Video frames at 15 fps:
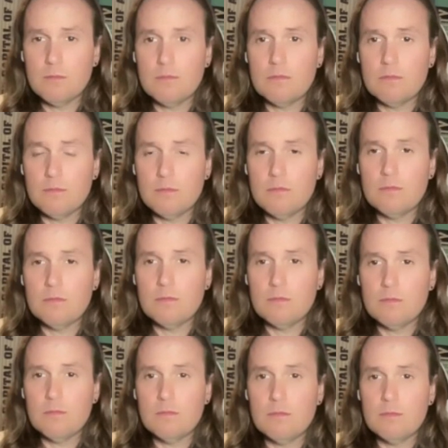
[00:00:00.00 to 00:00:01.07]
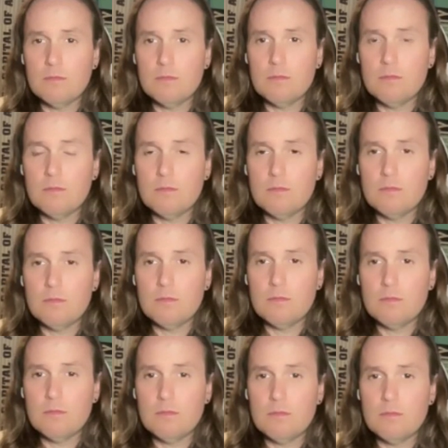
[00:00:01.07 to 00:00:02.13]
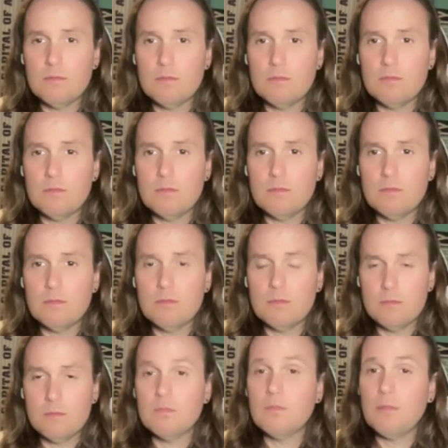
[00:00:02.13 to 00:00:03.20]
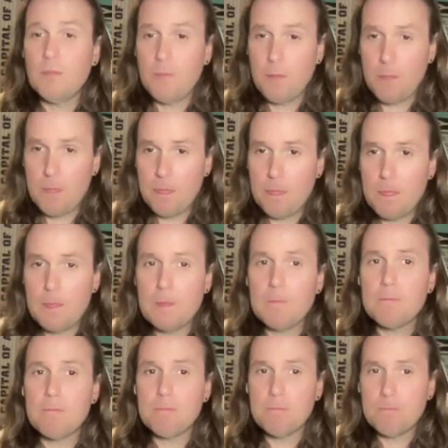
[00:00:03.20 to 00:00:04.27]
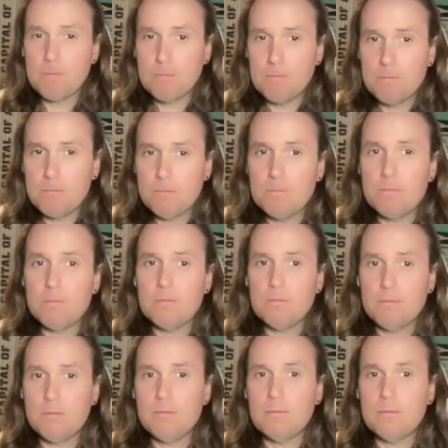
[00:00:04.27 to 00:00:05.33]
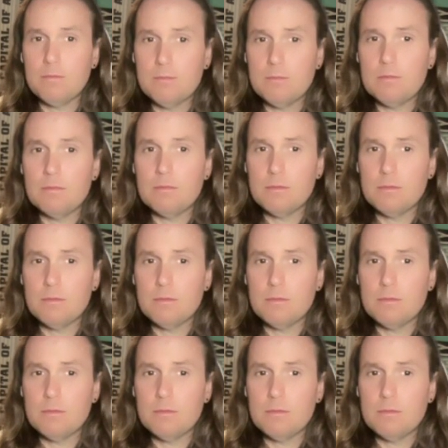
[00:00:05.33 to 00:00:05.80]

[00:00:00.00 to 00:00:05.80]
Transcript: (not speaking)